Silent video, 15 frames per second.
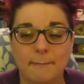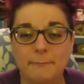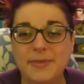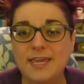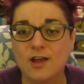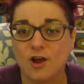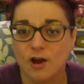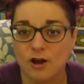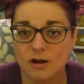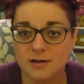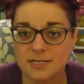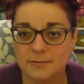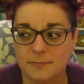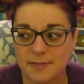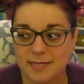be
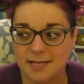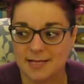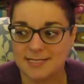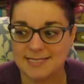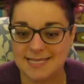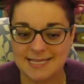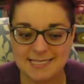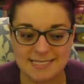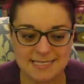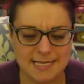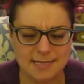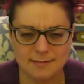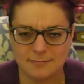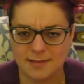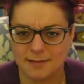hurt because they
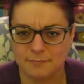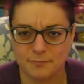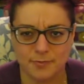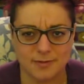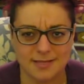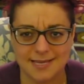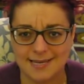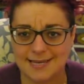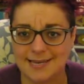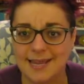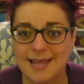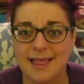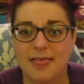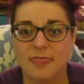see them get bullied and